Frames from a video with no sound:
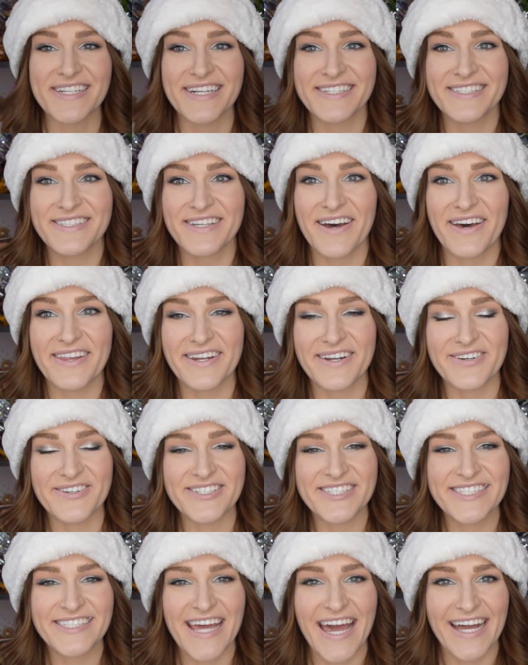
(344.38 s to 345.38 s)
and I saw that it
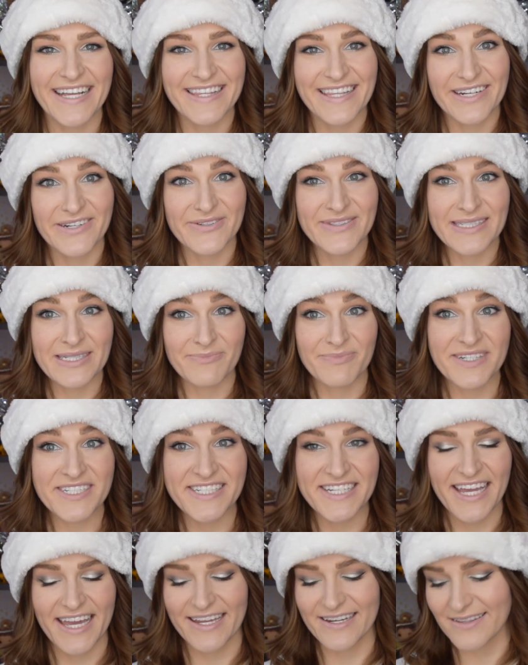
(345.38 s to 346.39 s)
was tagged that it was in
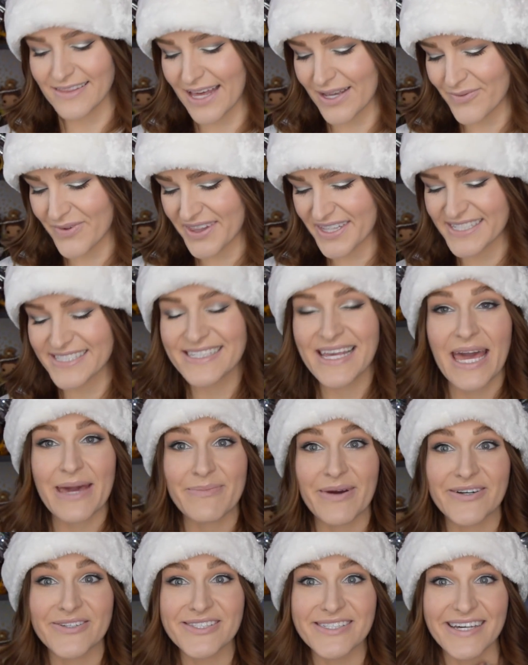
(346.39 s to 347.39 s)
Michigan and then when this came
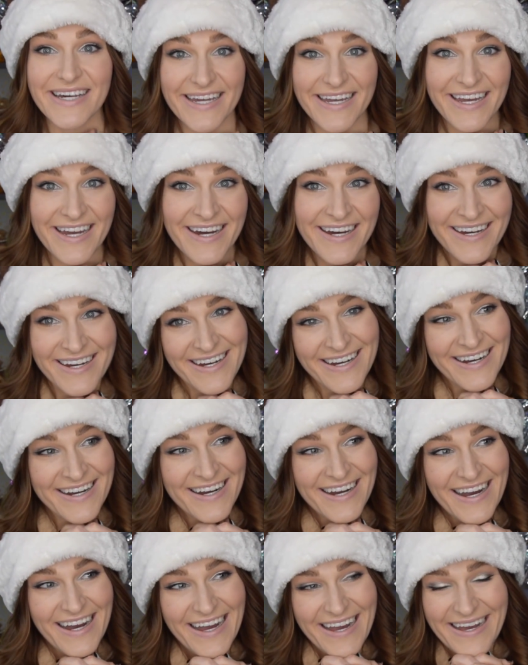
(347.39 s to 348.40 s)
I was like
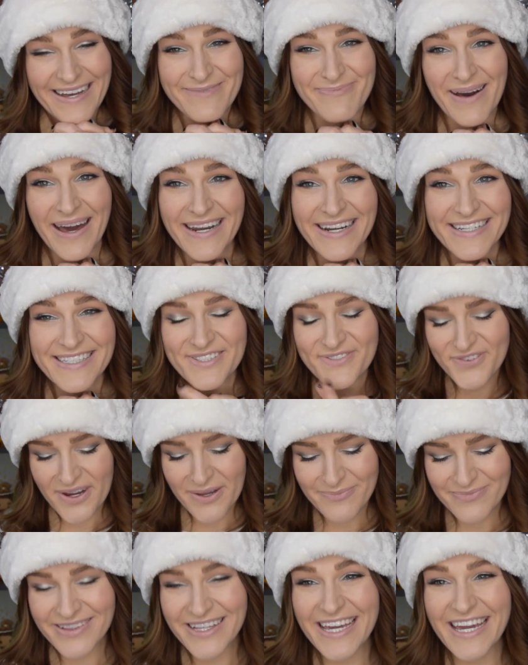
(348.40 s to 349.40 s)
I bet it's
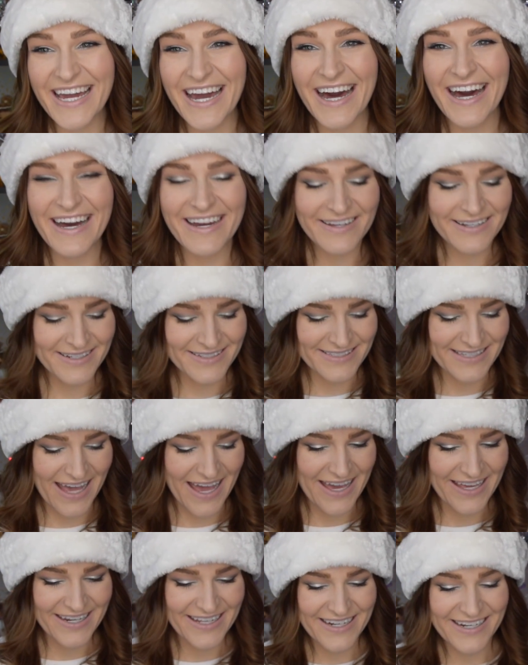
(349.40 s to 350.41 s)
from Leah because
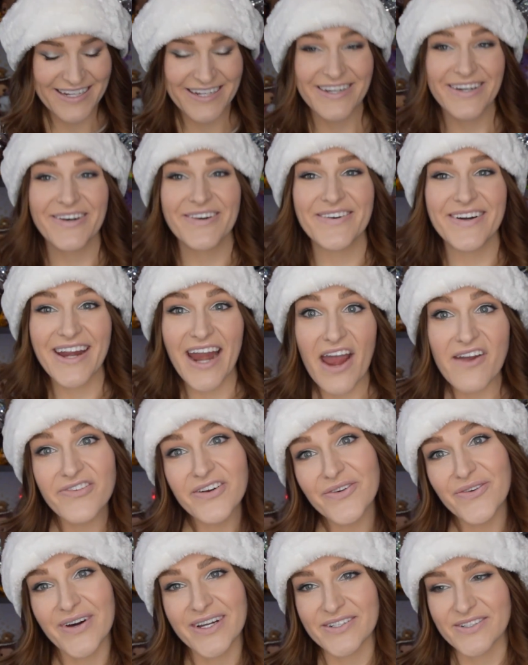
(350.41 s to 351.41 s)
I didn't know where
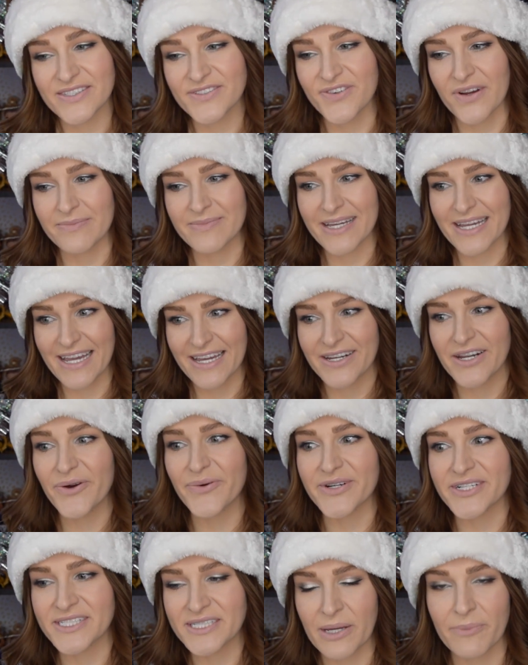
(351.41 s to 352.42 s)
everyone was from like I know
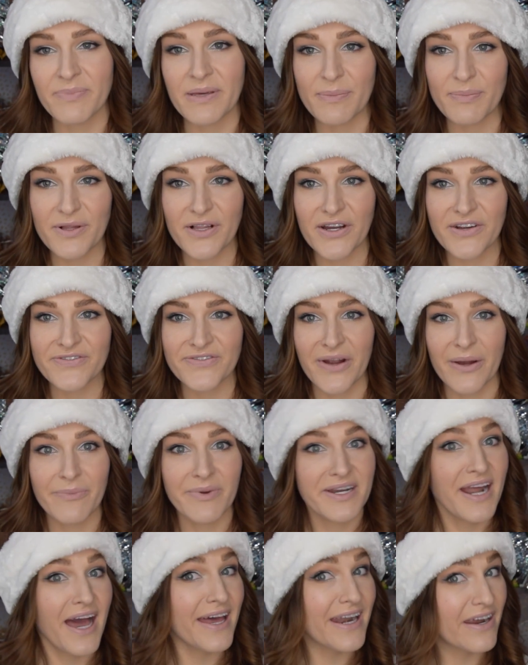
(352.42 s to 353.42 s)
where some people are from
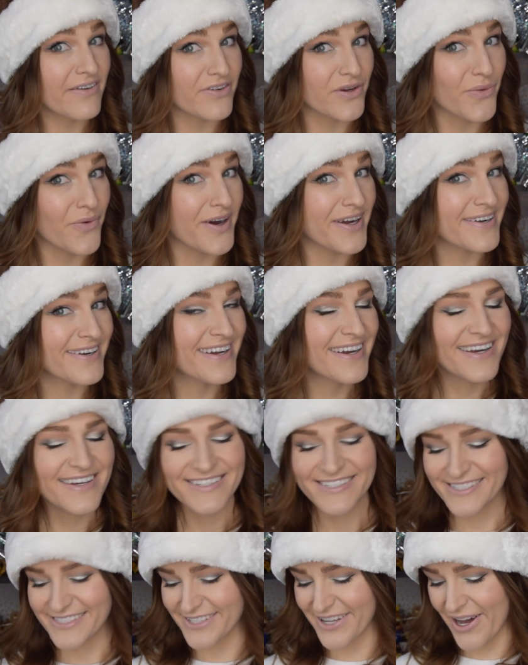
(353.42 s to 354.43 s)
but not everyone
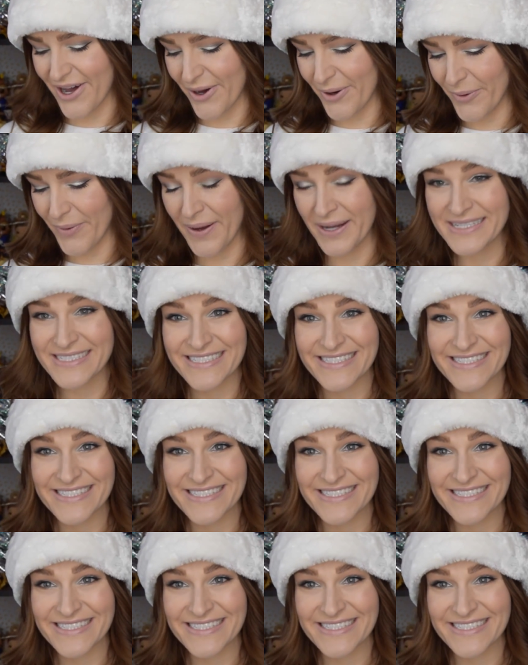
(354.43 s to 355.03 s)
so